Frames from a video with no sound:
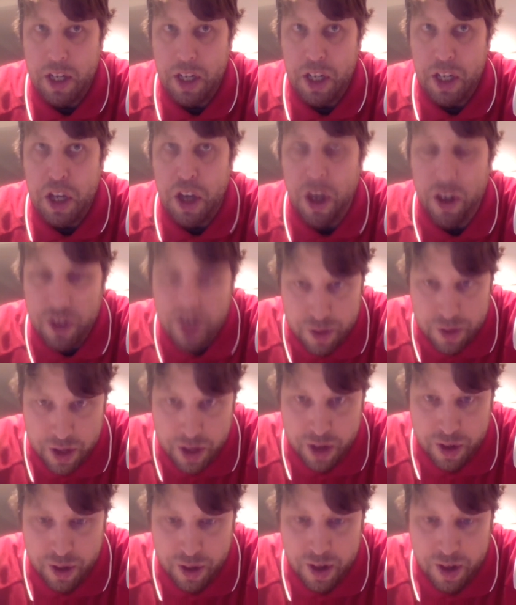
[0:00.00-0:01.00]
younger
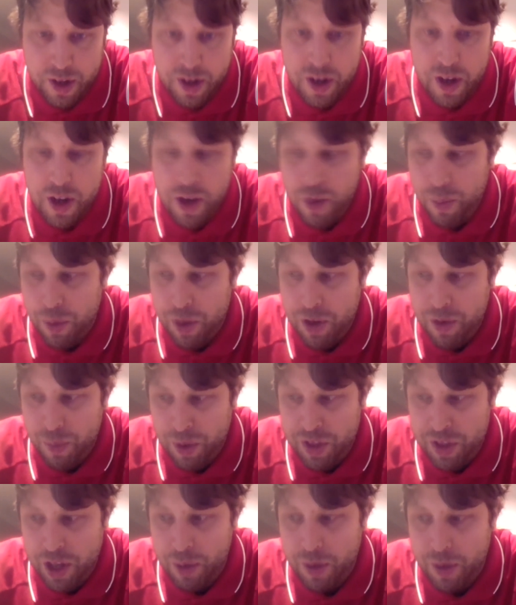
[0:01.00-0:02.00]
than her,
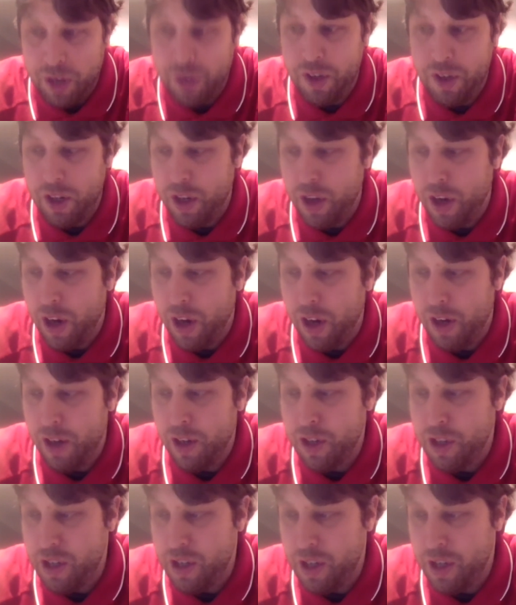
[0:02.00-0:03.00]
when they rented a
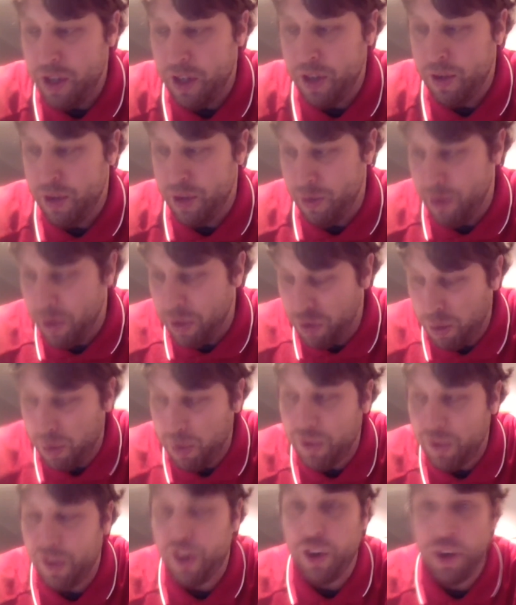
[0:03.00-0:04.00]
car, the rental
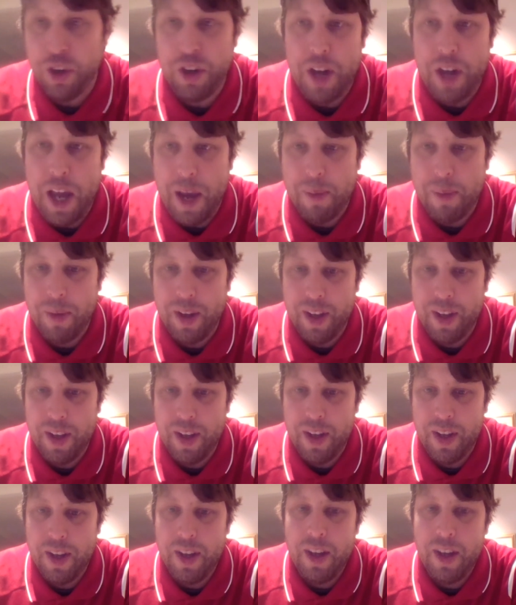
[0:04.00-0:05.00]
was in her name,
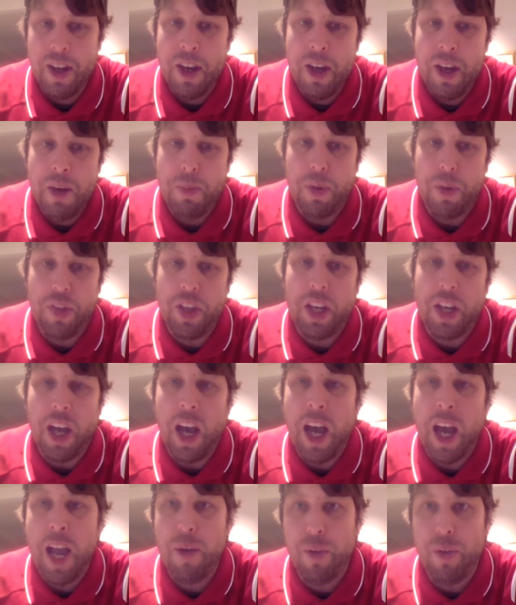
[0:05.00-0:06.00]
but the
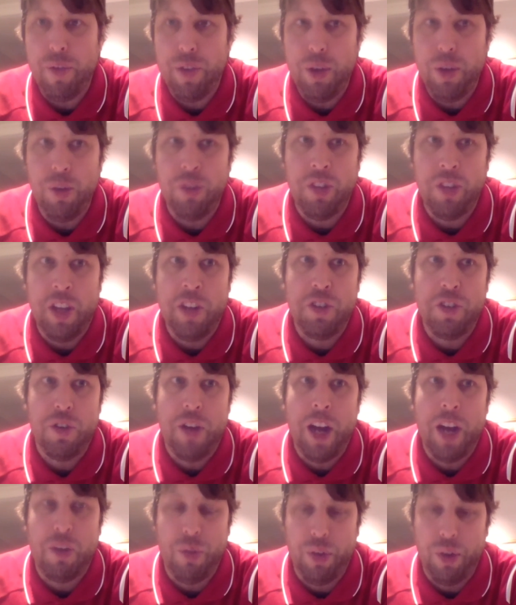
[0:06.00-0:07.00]
guy refused to
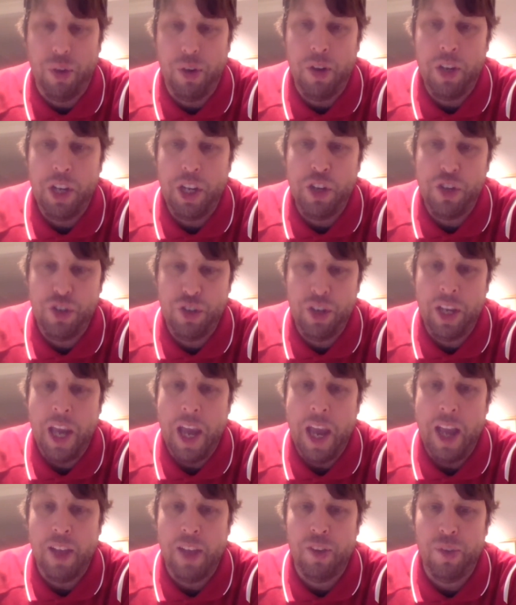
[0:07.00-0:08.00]
interact with her. He shook
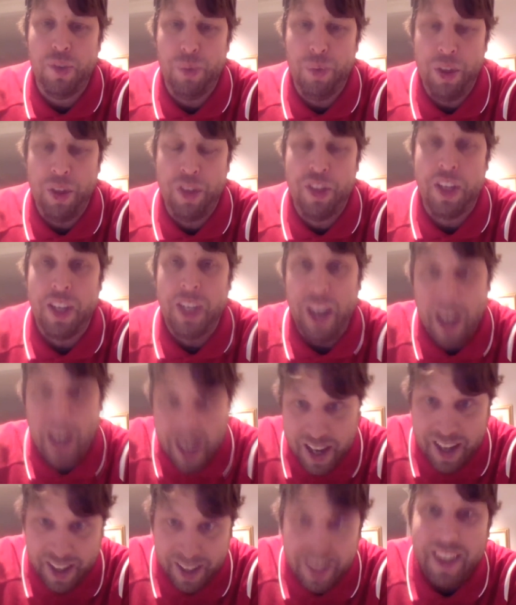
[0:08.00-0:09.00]
hands with the
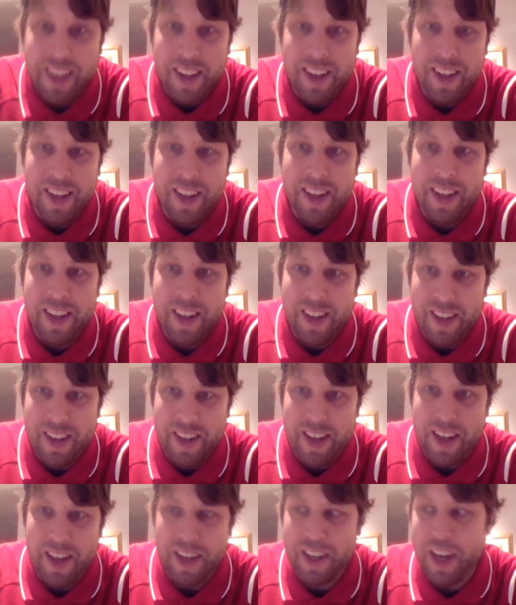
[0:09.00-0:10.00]
guy
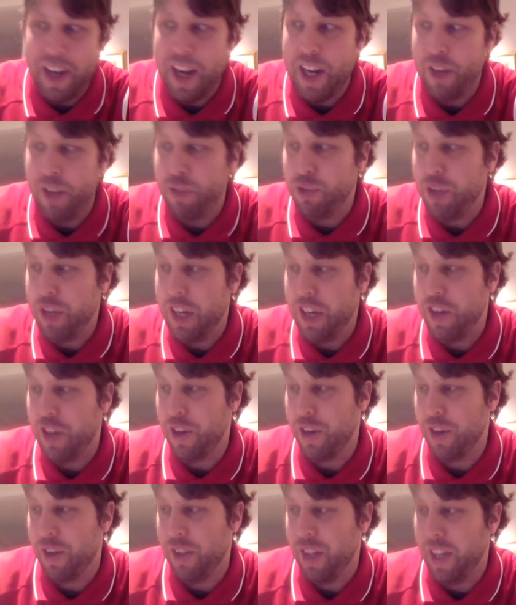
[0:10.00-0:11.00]
and kind of treated
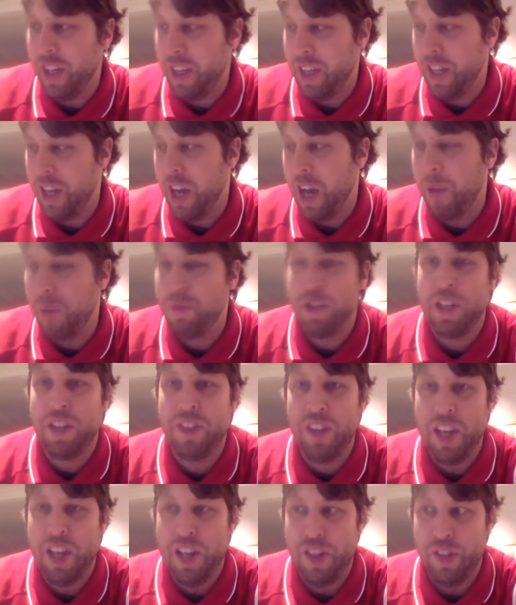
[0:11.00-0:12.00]
her like an
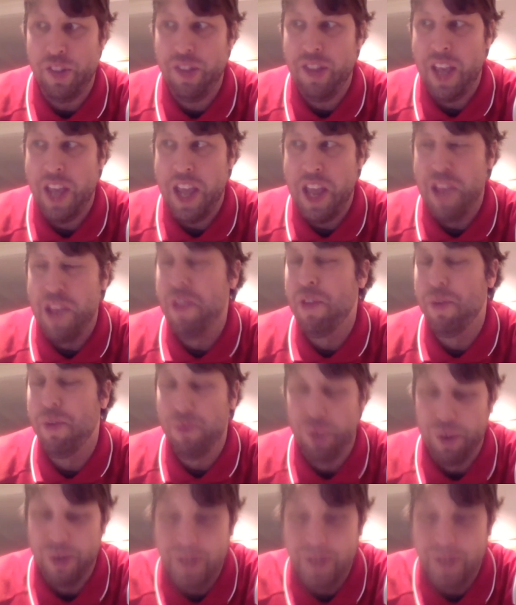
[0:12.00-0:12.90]
object in the room.